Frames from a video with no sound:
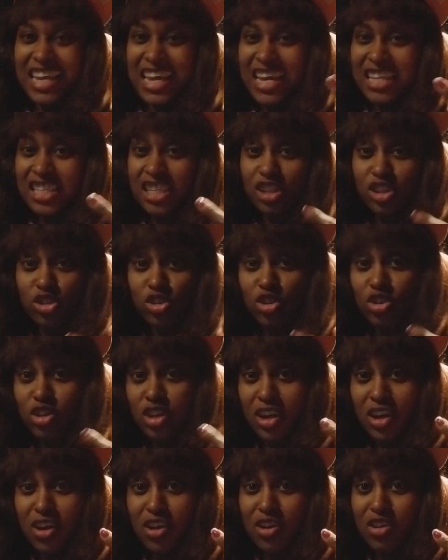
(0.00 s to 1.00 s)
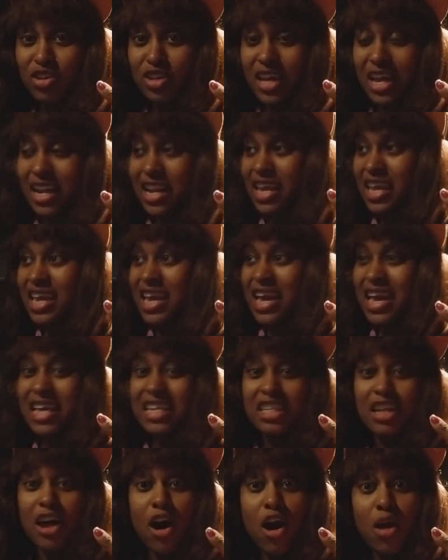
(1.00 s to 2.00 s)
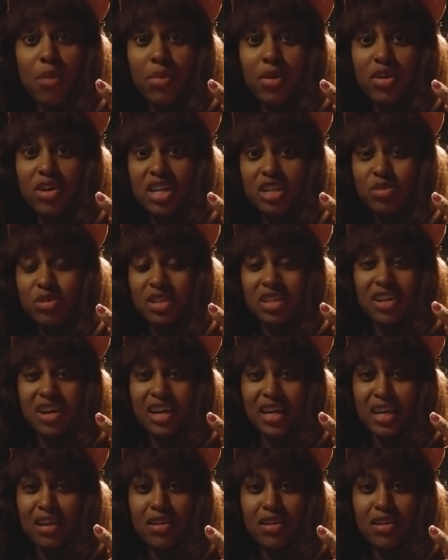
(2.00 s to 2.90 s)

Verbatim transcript: he's a true dude, and he his homeboys was looking.